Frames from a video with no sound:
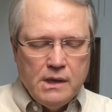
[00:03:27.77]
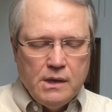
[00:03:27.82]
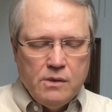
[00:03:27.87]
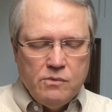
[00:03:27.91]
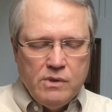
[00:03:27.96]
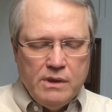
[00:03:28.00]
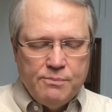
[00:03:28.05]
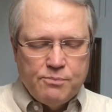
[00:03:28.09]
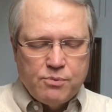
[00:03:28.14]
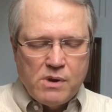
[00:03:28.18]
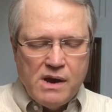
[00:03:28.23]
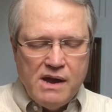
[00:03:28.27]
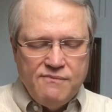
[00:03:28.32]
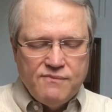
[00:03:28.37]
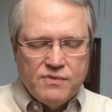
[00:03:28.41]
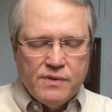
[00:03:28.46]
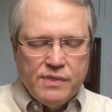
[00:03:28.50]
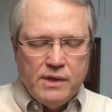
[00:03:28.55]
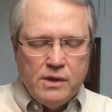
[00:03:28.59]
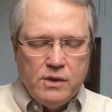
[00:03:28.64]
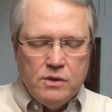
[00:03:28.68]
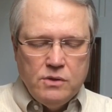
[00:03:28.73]
We pray for
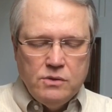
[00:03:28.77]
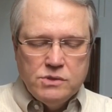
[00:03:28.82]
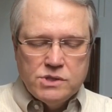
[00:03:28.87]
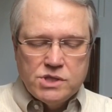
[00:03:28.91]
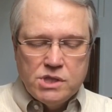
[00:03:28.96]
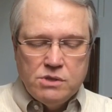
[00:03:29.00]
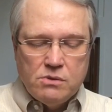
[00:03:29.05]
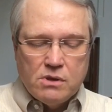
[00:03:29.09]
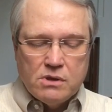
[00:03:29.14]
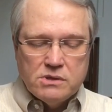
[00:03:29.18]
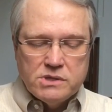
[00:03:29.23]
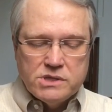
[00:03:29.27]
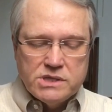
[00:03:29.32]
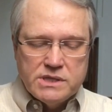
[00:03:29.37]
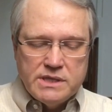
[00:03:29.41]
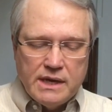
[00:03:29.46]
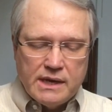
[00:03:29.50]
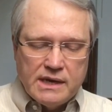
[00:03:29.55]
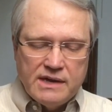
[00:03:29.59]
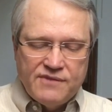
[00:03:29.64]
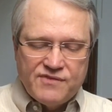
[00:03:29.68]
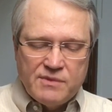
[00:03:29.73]
those who are
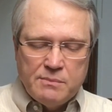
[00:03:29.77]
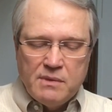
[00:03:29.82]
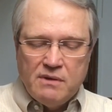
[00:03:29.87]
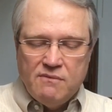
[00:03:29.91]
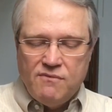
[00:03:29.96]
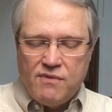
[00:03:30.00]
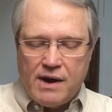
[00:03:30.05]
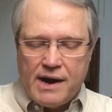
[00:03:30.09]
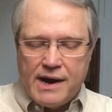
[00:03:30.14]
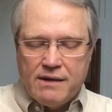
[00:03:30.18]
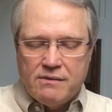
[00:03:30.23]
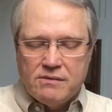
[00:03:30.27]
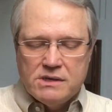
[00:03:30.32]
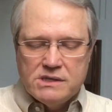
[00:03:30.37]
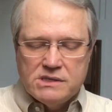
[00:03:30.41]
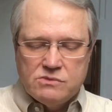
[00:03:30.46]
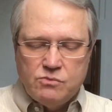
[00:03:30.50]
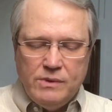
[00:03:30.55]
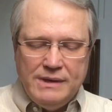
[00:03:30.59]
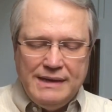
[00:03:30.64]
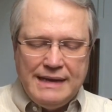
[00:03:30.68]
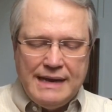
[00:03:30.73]
sick from a
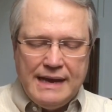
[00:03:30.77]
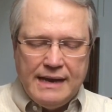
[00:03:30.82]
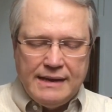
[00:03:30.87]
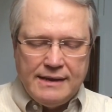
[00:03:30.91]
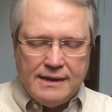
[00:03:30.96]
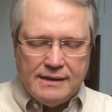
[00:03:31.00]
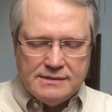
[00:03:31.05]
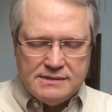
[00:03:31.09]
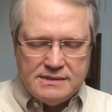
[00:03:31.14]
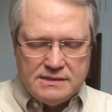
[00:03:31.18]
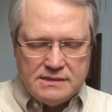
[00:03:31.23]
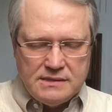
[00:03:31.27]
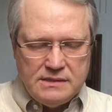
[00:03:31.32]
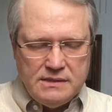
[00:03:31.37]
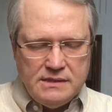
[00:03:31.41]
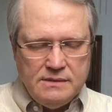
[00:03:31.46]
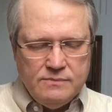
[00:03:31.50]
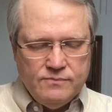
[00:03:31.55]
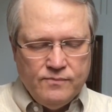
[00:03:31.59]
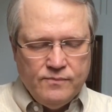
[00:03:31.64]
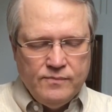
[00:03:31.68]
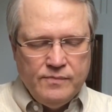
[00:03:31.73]
virus we cannot see,
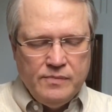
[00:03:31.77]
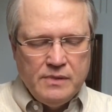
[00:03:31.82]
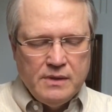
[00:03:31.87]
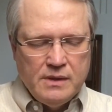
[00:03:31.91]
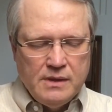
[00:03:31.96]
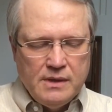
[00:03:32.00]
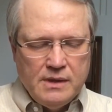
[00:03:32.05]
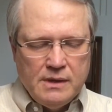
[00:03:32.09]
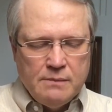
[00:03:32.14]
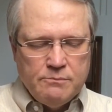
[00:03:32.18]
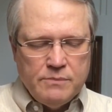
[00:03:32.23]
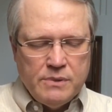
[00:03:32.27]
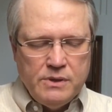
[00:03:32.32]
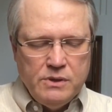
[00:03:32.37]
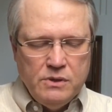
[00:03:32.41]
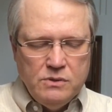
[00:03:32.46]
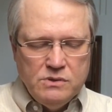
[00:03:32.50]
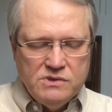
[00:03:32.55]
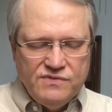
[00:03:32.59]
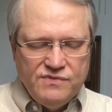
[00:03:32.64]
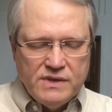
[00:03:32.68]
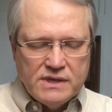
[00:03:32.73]
but
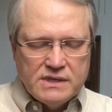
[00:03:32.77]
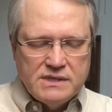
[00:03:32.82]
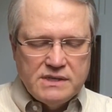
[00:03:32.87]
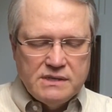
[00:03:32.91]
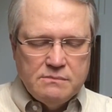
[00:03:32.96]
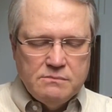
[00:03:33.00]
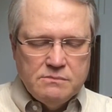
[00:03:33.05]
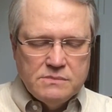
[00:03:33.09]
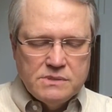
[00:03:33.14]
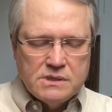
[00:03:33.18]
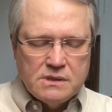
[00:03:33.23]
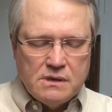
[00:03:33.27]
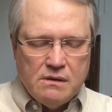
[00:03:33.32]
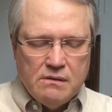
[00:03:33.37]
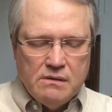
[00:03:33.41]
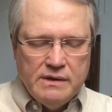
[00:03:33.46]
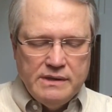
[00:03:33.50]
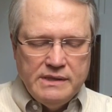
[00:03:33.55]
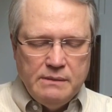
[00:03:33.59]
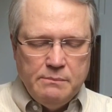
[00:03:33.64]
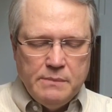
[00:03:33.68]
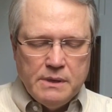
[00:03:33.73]
whose victims are
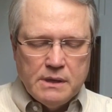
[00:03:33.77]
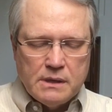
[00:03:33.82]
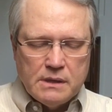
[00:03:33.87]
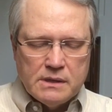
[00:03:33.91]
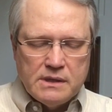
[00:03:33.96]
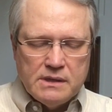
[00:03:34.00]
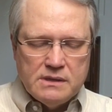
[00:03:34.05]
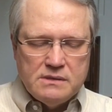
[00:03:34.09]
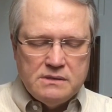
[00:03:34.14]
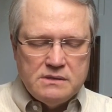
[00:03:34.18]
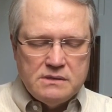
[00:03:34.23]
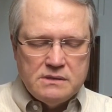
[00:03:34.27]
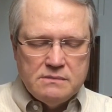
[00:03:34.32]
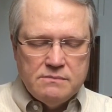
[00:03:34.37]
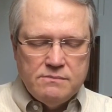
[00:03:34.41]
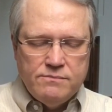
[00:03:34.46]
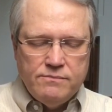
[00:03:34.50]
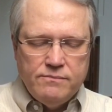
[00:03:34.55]
in the millions.